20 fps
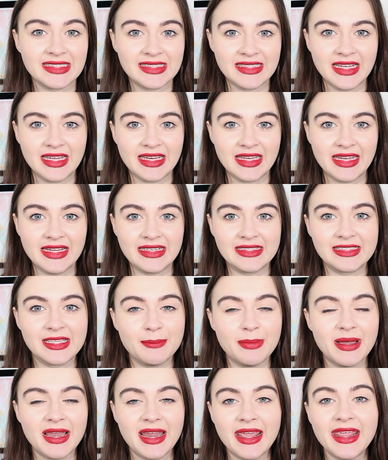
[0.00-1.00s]
sickness
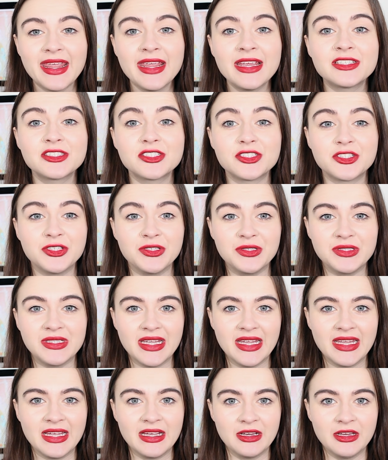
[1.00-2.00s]
that plagued Tudor
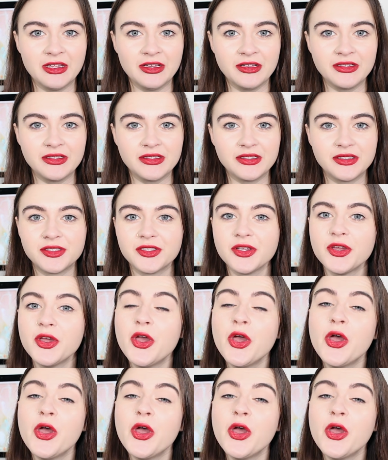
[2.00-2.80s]
England,